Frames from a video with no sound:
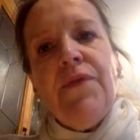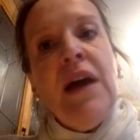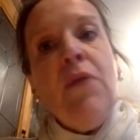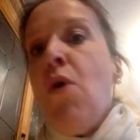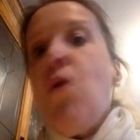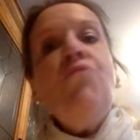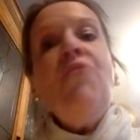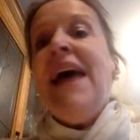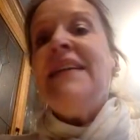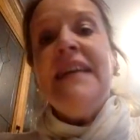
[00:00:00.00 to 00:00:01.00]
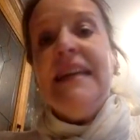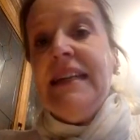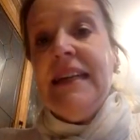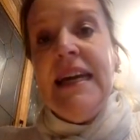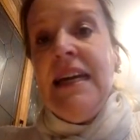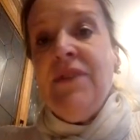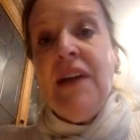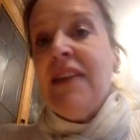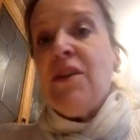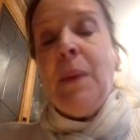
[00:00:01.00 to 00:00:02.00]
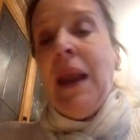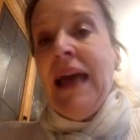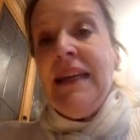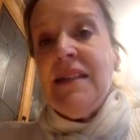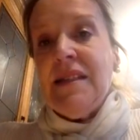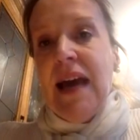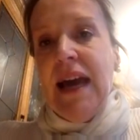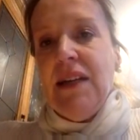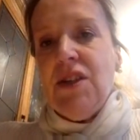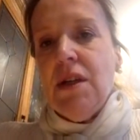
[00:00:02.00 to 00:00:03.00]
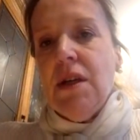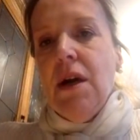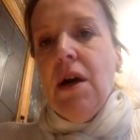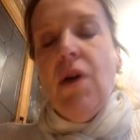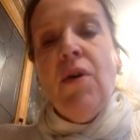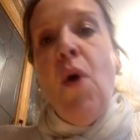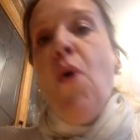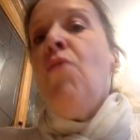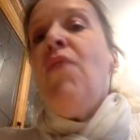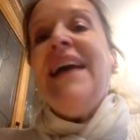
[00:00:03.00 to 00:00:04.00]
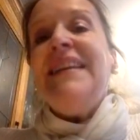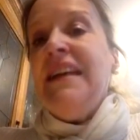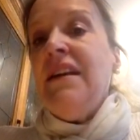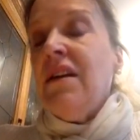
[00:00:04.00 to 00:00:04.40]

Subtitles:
they're already, even at the planning stage, already